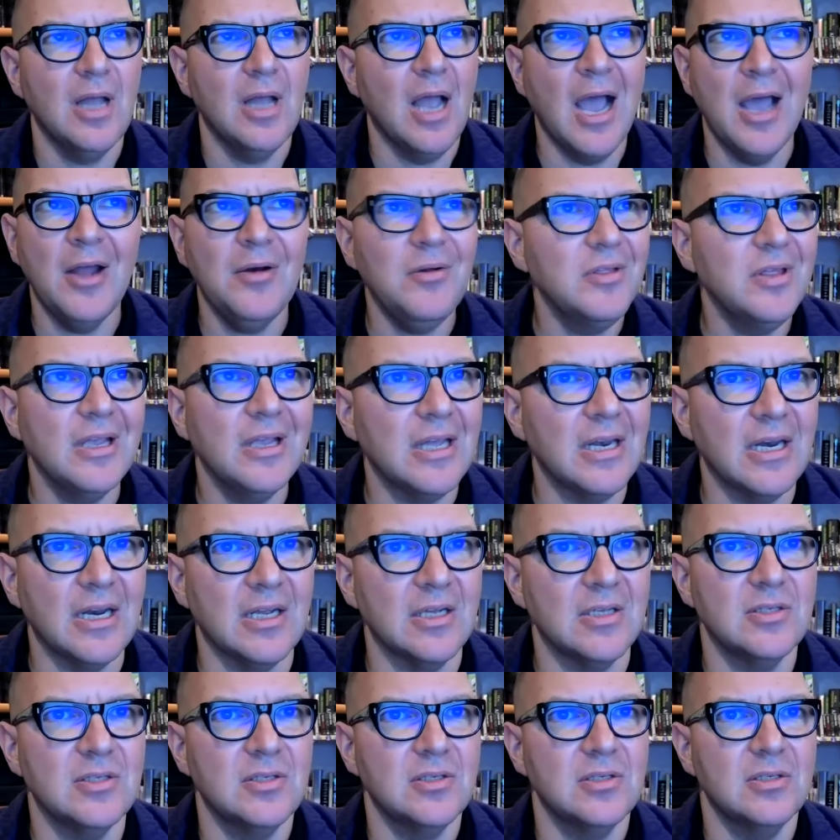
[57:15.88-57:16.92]
I don't think it
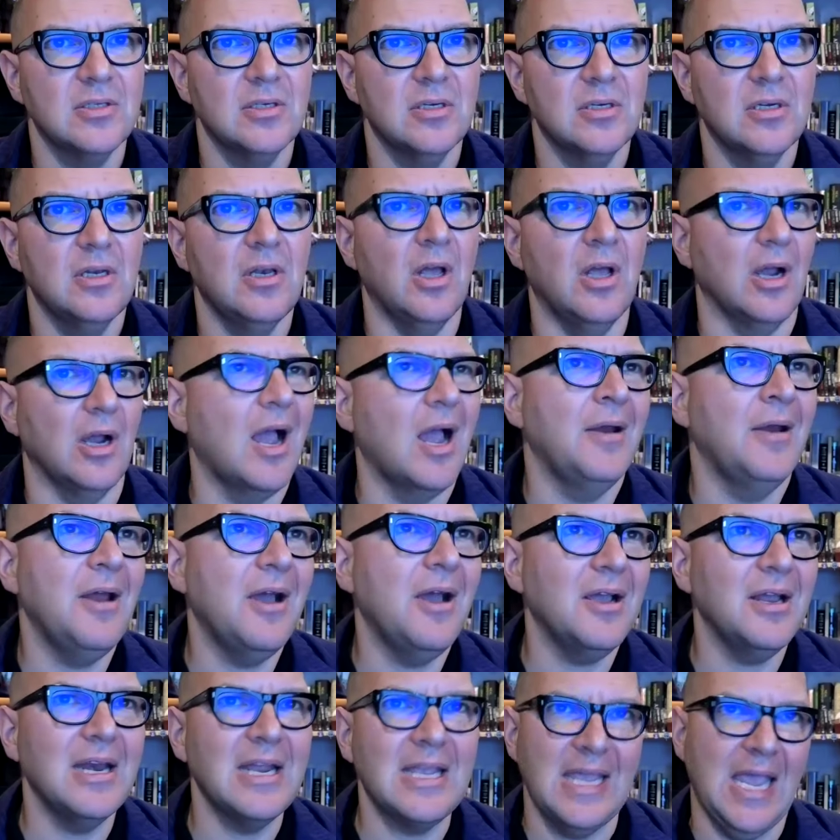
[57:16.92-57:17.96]
is. Look, I'm
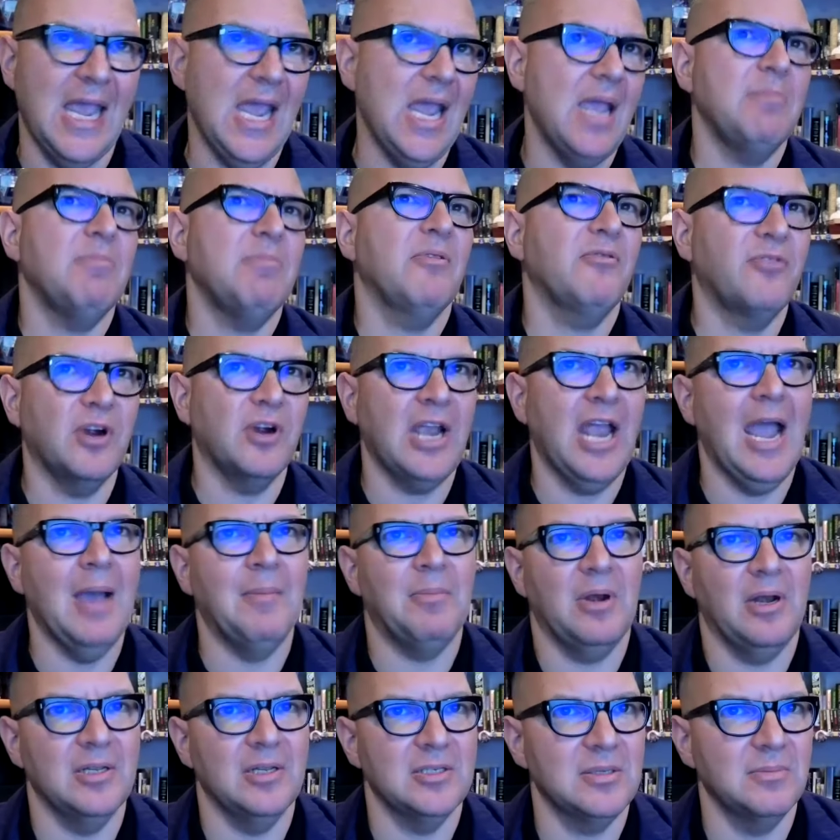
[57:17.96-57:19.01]
not going to cape for
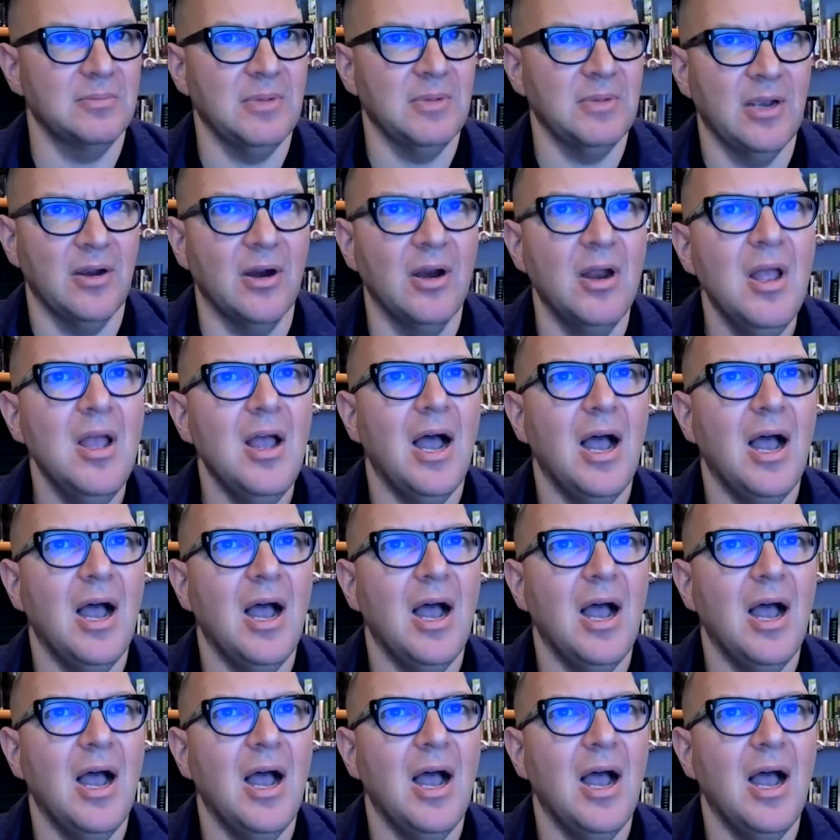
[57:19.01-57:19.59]
capitalism here.